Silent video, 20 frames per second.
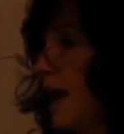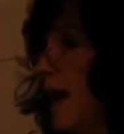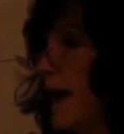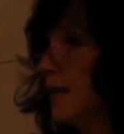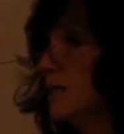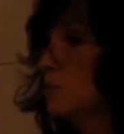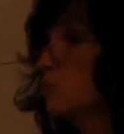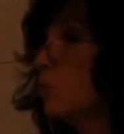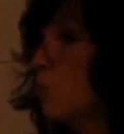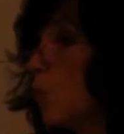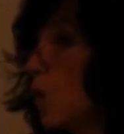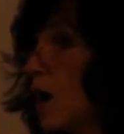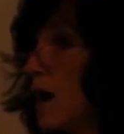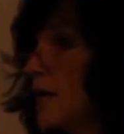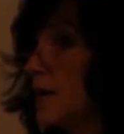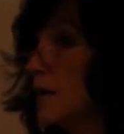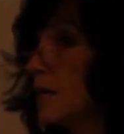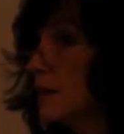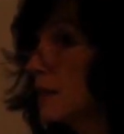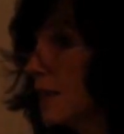has
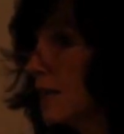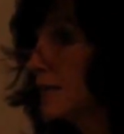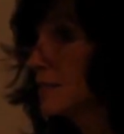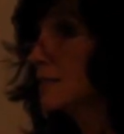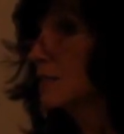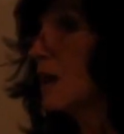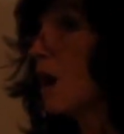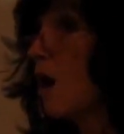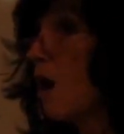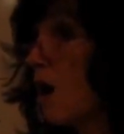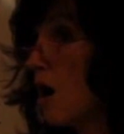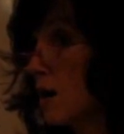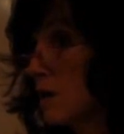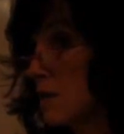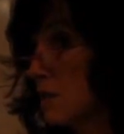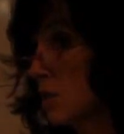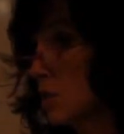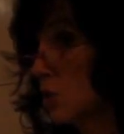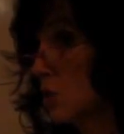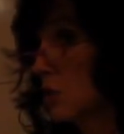one less
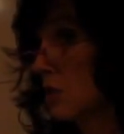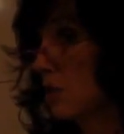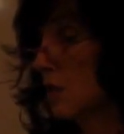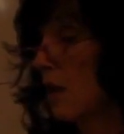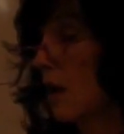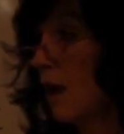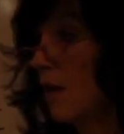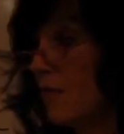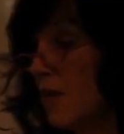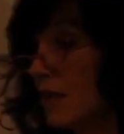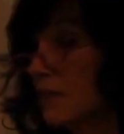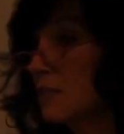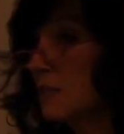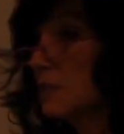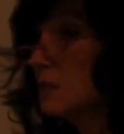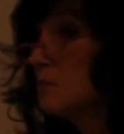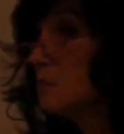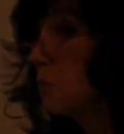oxygen. And that's an